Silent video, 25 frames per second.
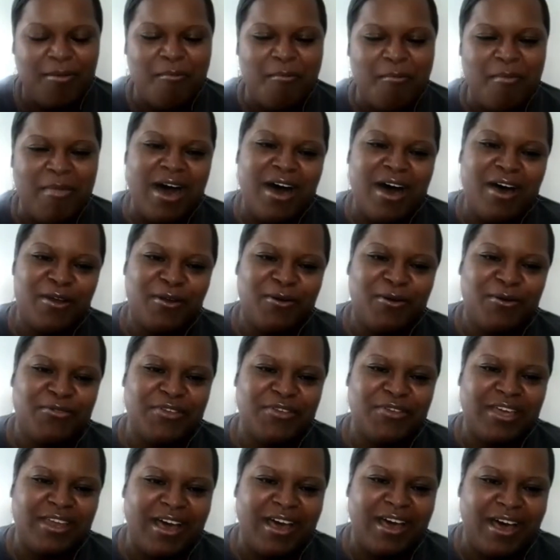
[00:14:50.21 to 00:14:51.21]
model
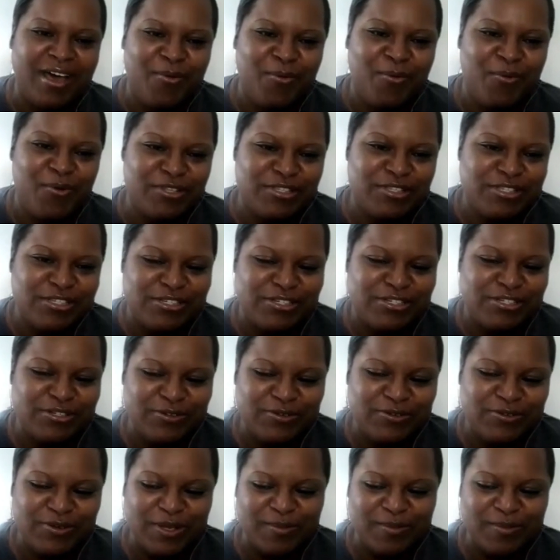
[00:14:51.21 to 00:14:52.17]
that I want to do.